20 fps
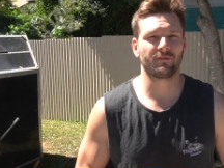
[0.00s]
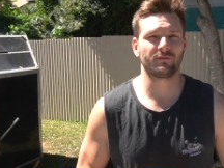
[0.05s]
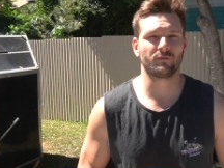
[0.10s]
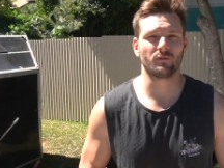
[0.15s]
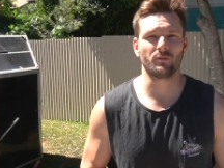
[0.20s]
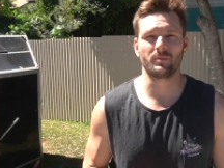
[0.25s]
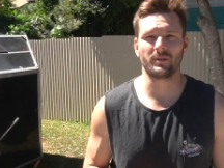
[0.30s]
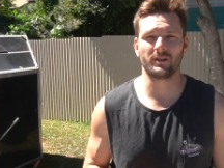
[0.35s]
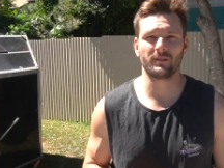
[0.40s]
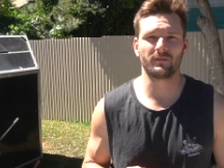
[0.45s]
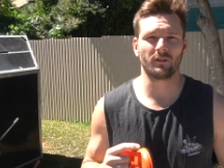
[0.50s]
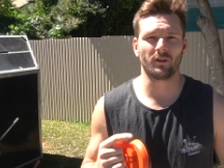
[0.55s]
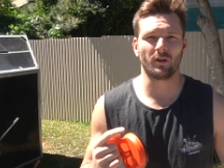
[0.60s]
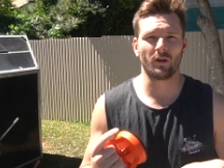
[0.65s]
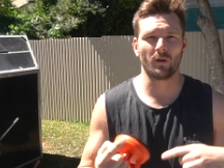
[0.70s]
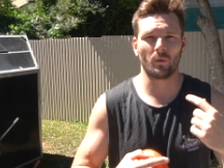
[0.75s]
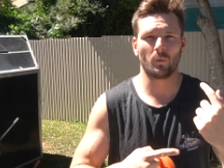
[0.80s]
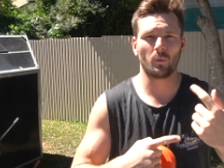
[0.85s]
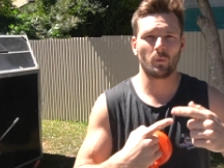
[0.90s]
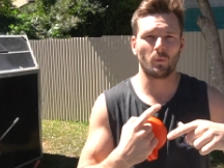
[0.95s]
through a bit of
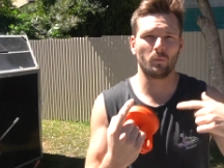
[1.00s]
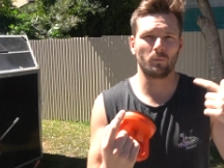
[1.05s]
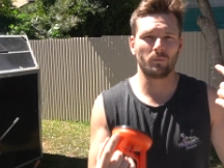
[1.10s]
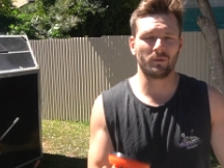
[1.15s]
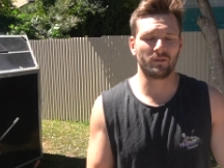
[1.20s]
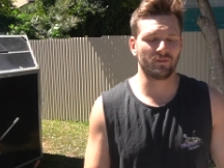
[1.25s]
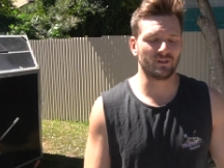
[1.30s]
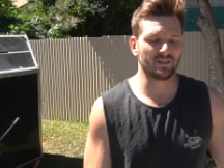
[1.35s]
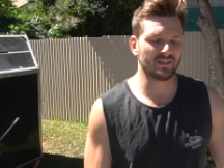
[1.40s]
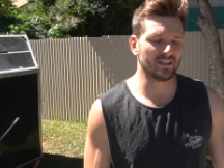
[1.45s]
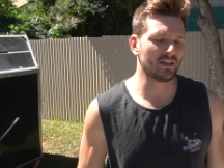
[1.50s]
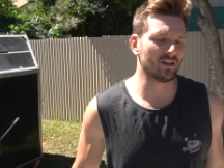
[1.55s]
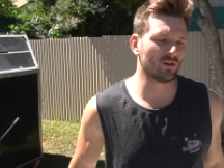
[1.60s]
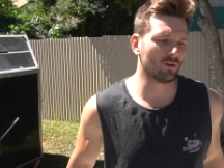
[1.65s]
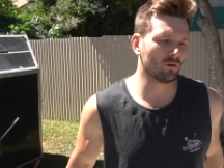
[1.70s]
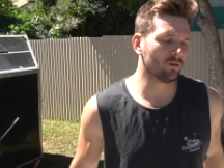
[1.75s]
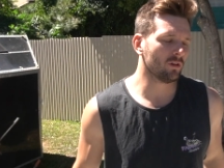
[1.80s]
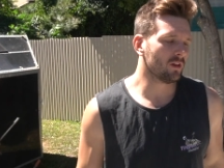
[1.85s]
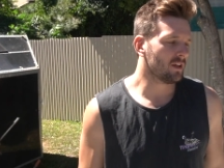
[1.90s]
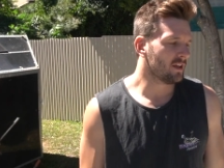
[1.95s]
a bit of a
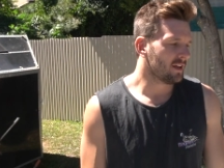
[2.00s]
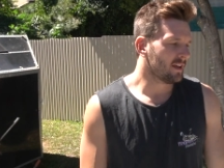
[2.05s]
deal.